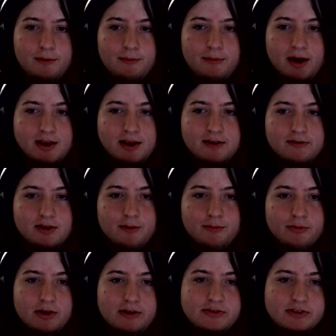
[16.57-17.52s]
by giving a
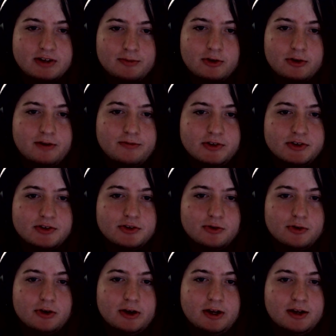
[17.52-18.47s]
brief summary of the
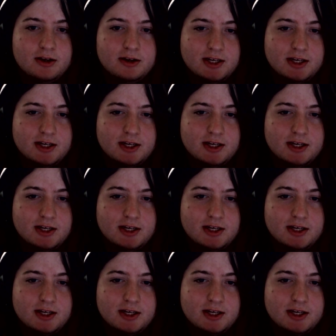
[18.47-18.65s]
story,